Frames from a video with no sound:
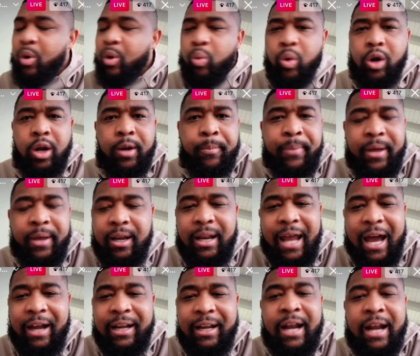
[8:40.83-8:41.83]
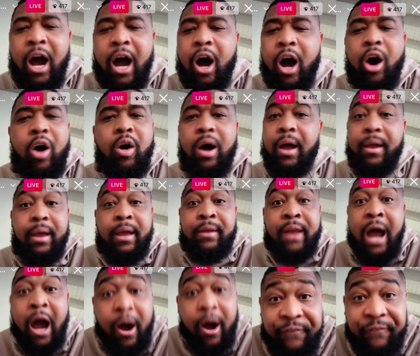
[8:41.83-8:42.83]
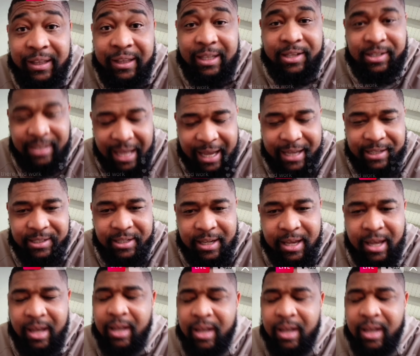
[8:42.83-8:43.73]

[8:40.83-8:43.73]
We're going to build it out in all 50 states.